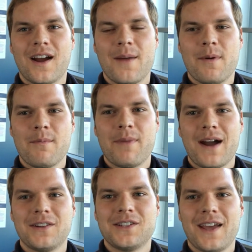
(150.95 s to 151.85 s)
I'm
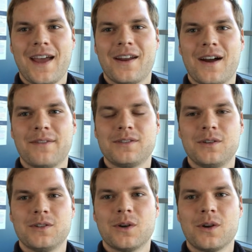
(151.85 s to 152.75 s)
about to head off
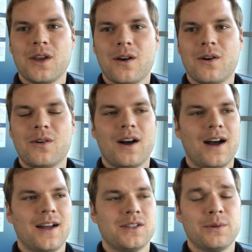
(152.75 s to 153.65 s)
to Tokyo
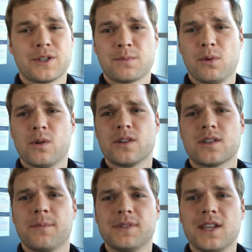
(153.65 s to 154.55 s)
uh, to explore
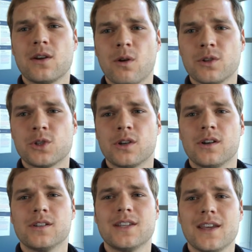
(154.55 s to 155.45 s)
some tea
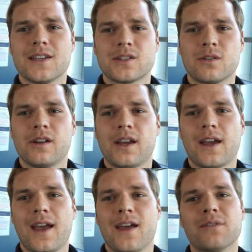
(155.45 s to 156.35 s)
culture, tea history,
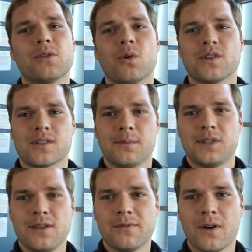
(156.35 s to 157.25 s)
and of course some
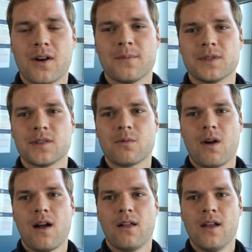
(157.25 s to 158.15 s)
tea farms as
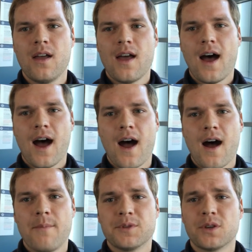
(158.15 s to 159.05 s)
well.
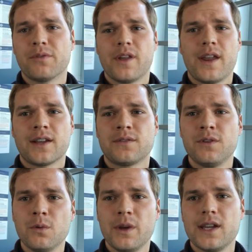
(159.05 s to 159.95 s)
Um, so for the next
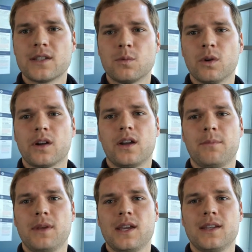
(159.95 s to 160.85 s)
few weeks, we're going to
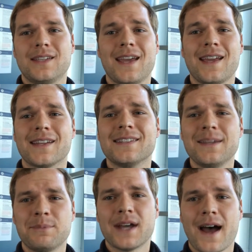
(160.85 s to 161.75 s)
be taking a
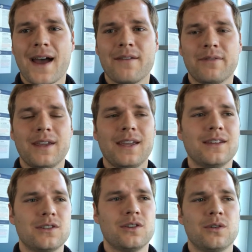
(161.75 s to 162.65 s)
deep dive
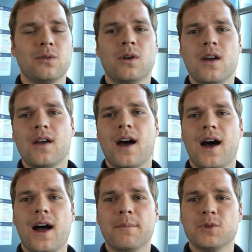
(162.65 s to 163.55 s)
into
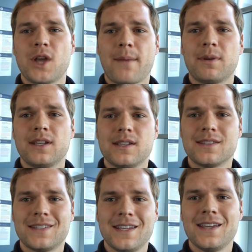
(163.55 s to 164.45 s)
um, Japanese
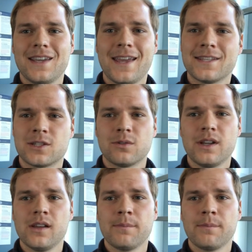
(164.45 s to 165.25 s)
tea history.